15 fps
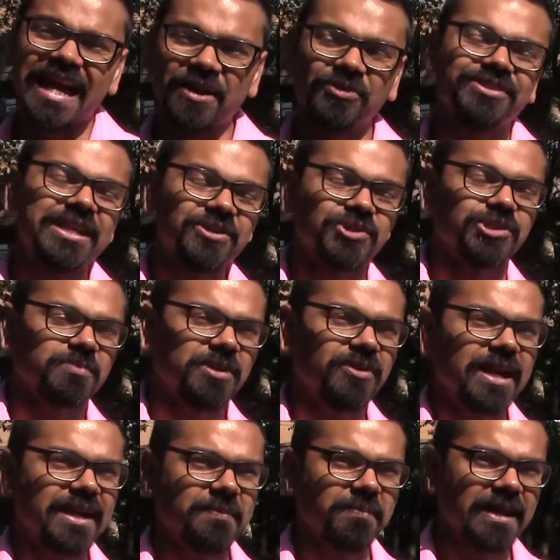I don't say you should be
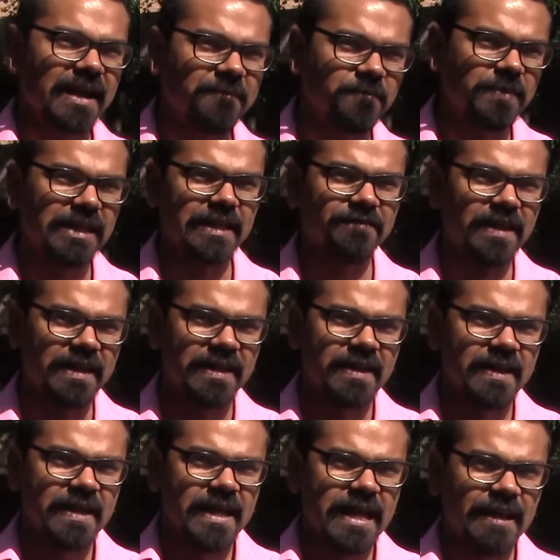writing, but I believe that
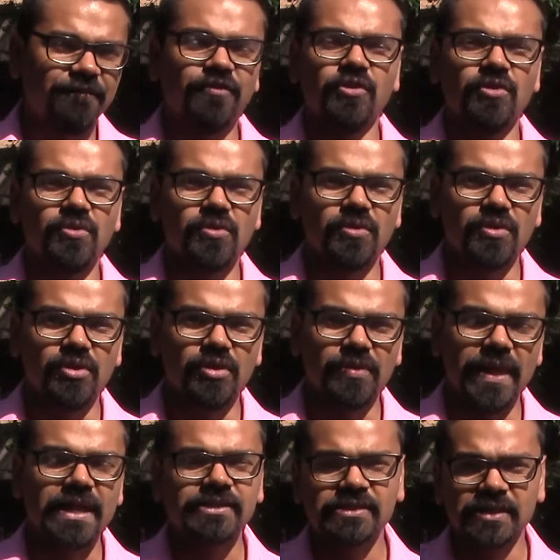
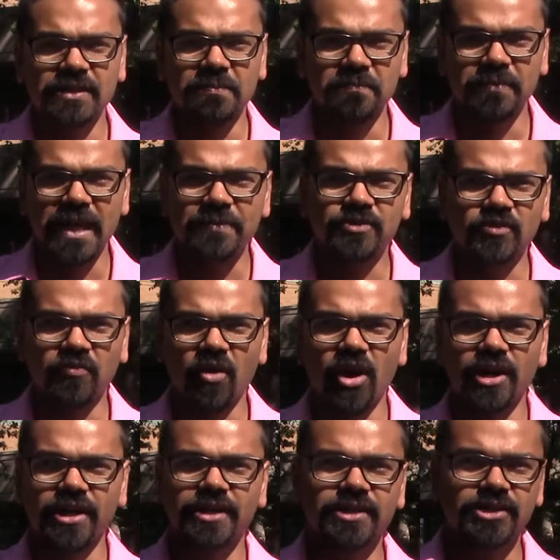there's certain types of
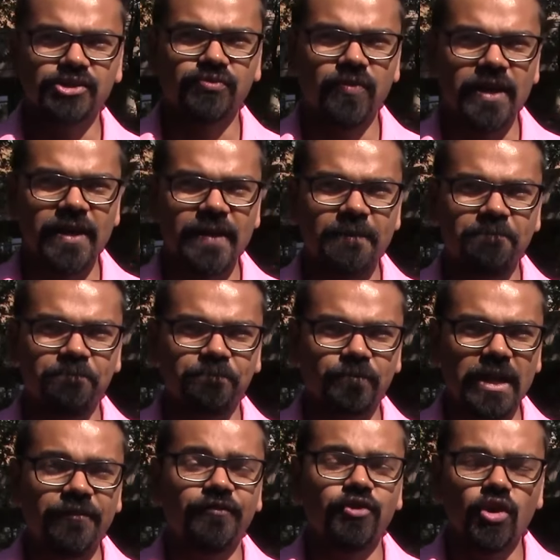articles where
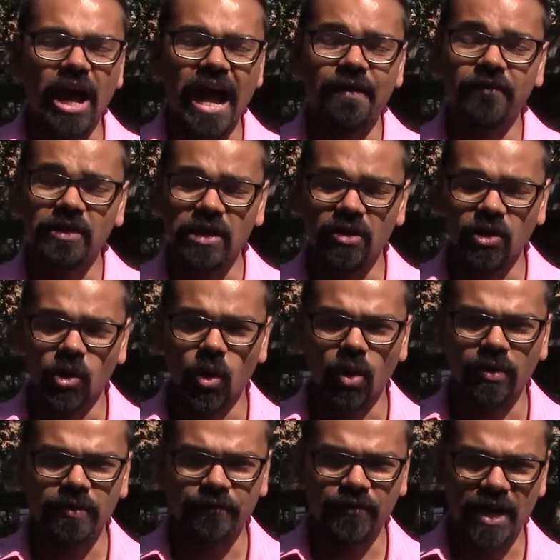if you have
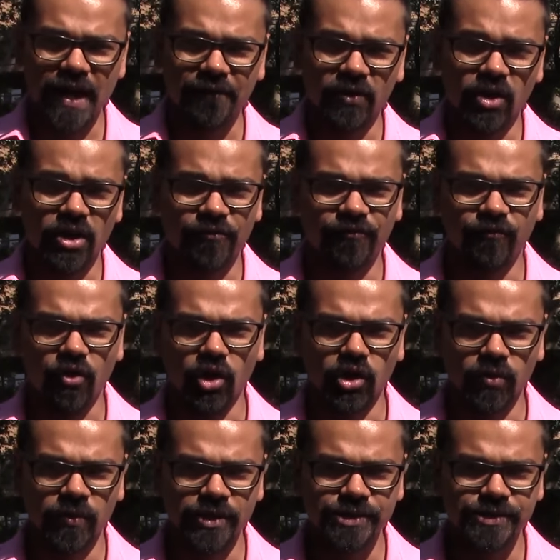a lot of
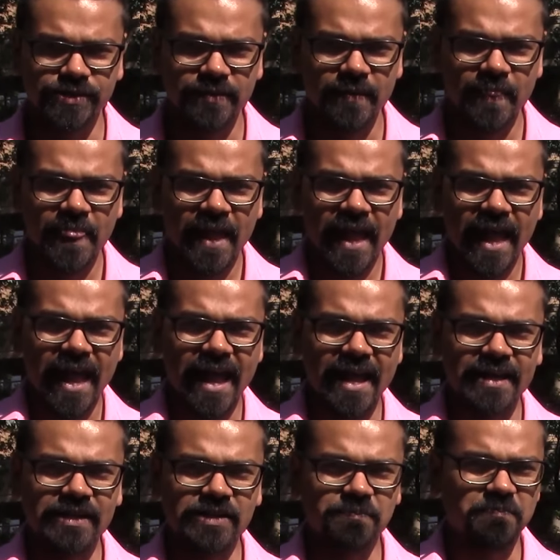followers
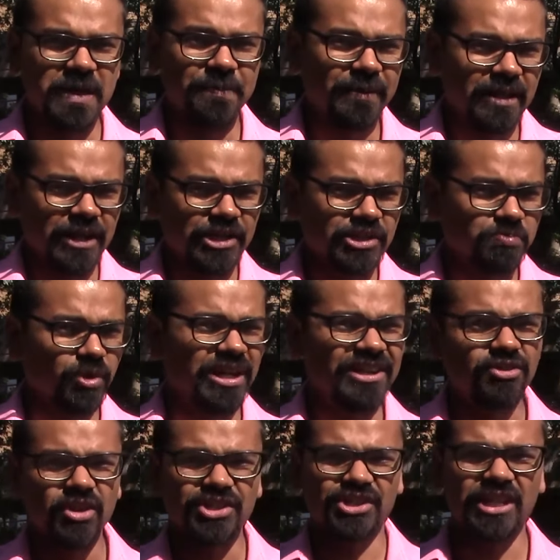and people are just more
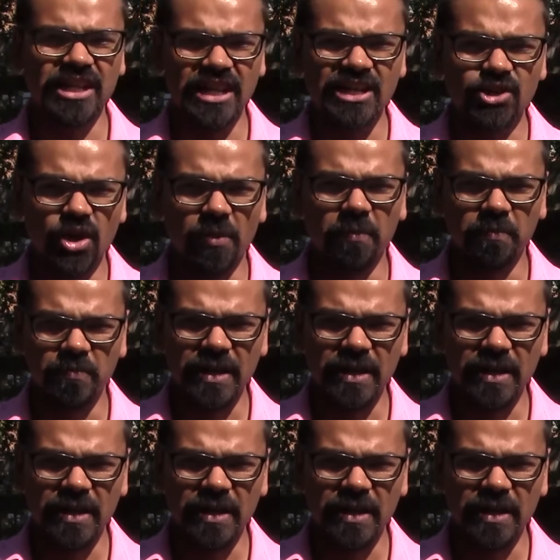interested in your